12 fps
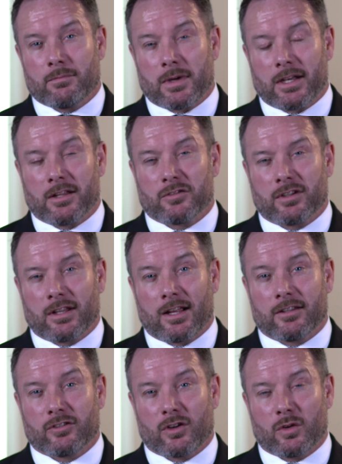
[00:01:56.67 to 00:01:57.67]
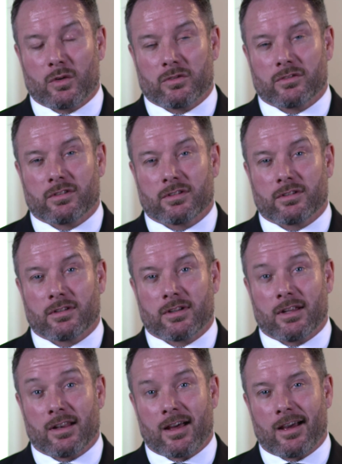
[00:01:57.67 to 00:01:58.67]
My name is Eli Jones,
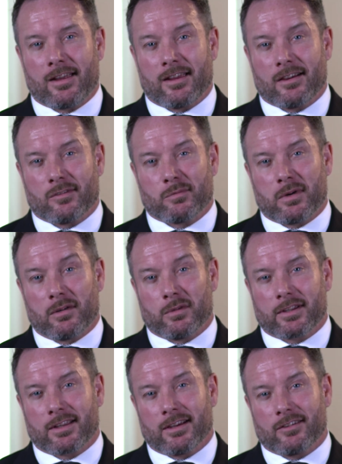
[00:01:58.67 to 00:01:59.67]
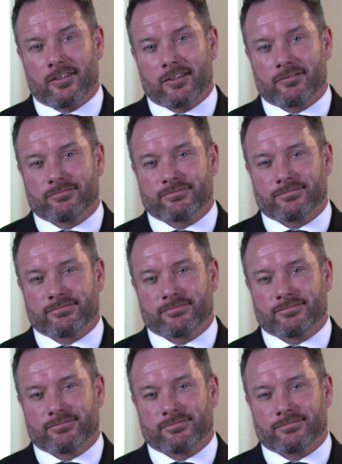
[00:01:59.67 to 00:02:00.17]
and I am Public Health.